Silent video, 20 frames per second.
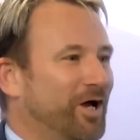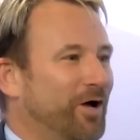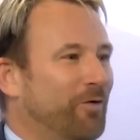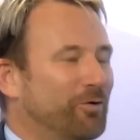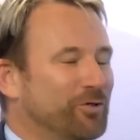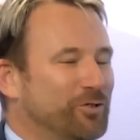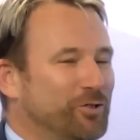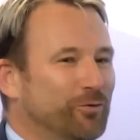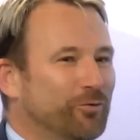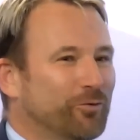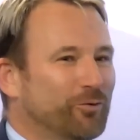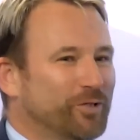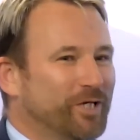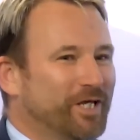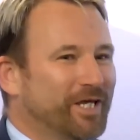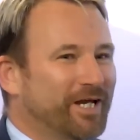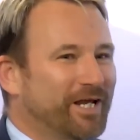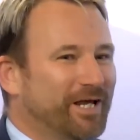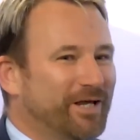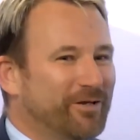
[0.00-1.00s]
I want you all to
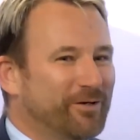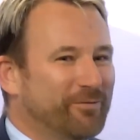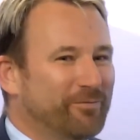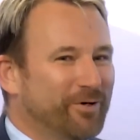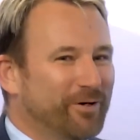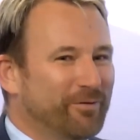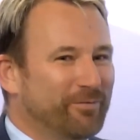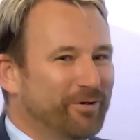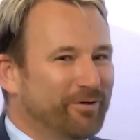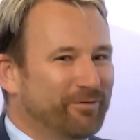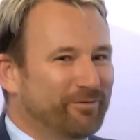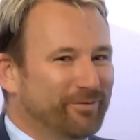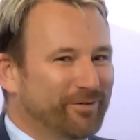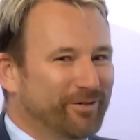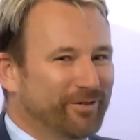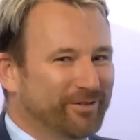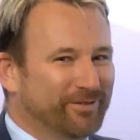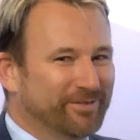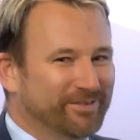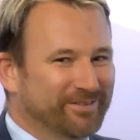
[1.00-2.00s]
get out your mobile
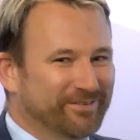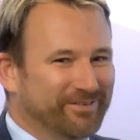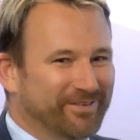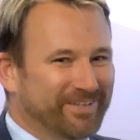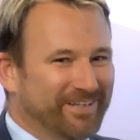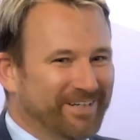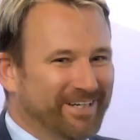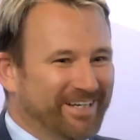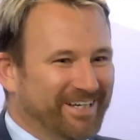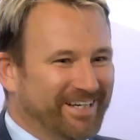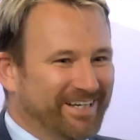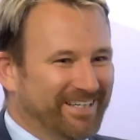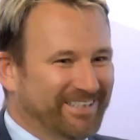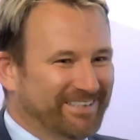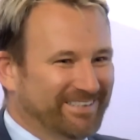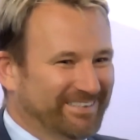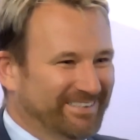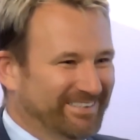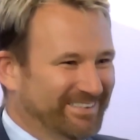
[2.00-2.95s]
phones while you're here